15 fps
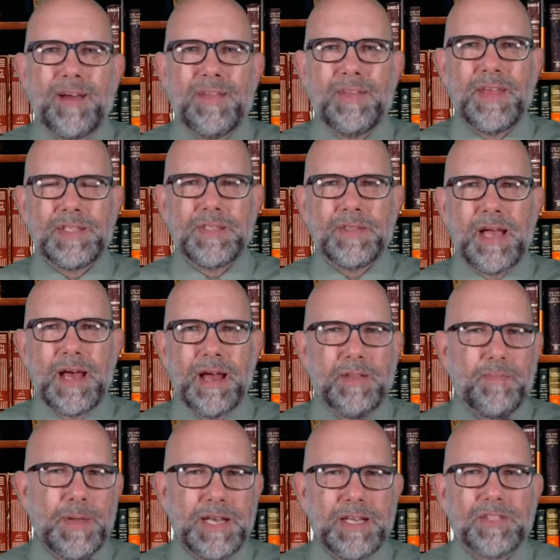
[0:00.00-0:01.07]
that's
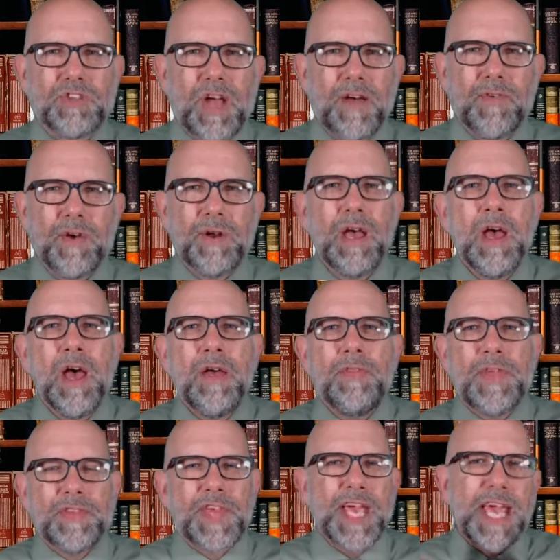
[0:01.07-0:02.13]
been discovered
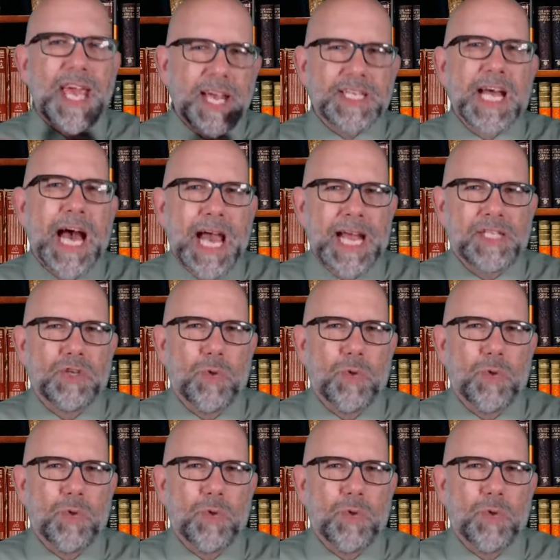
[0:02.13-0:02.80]
that the Hittites,